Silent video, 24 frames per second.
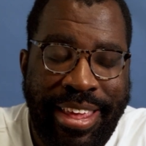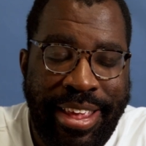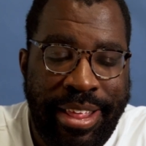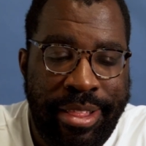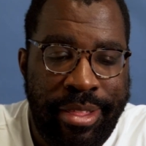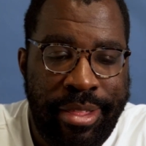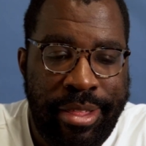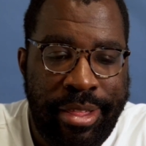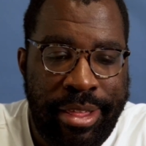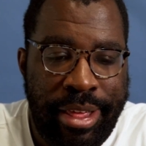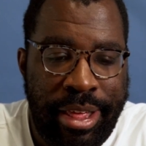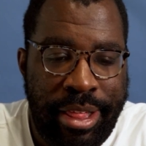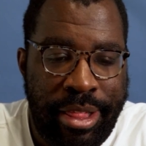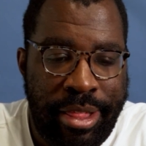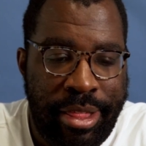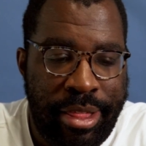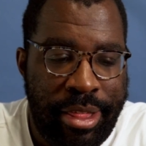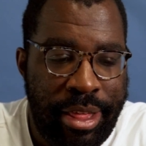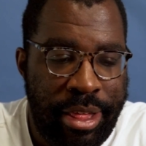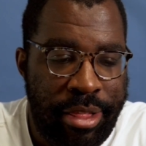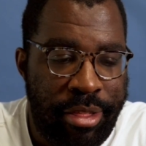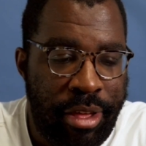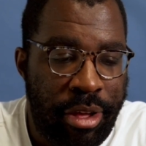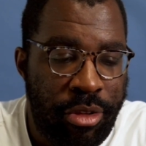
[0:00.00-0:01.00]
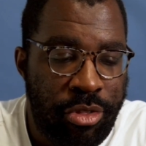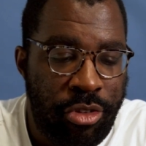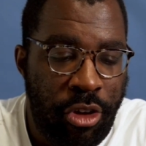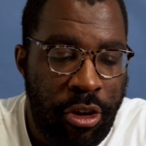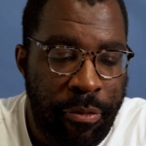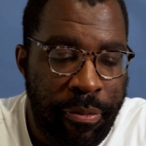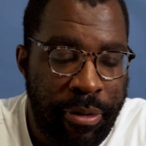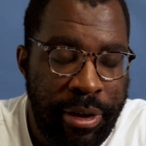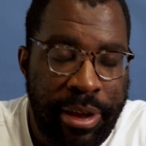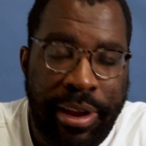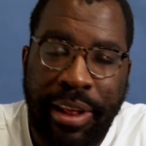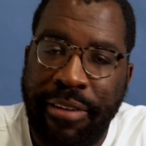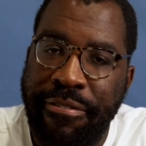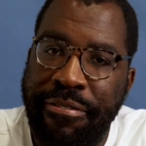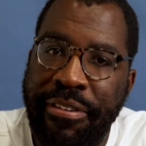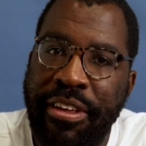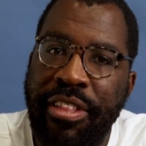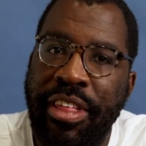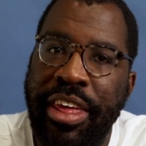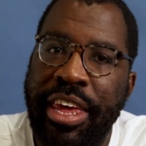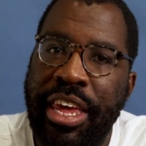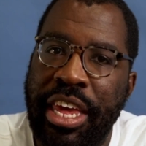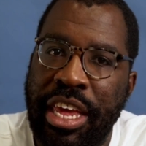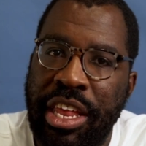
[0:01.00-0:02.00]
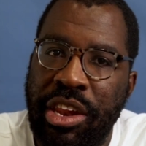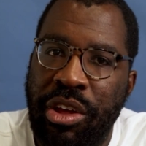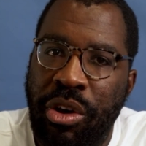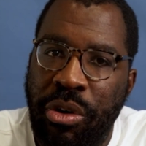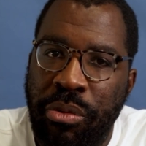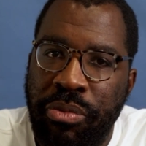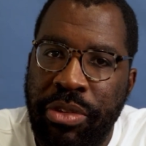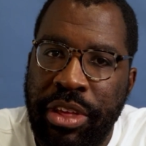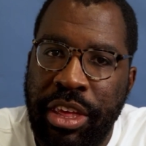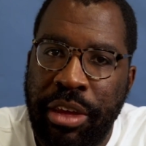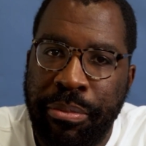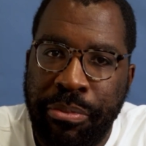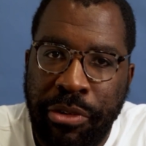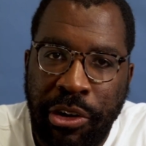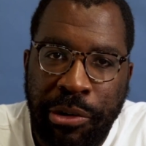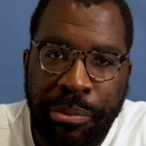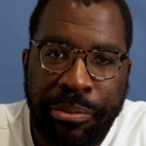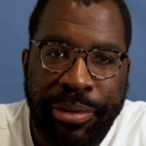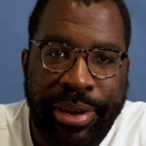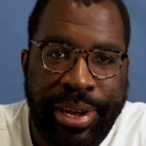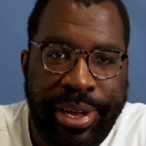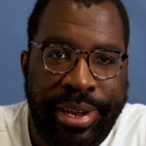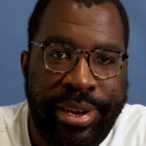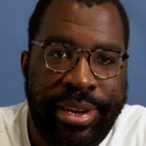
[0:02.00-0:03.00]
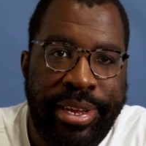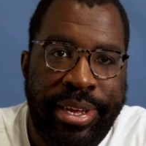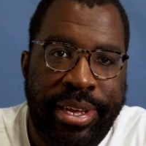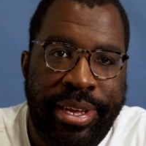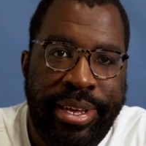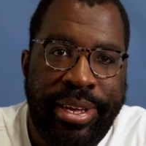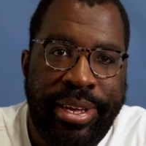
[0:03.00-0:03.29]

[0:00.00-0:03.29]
It's October, and I feel like it's only appropriate.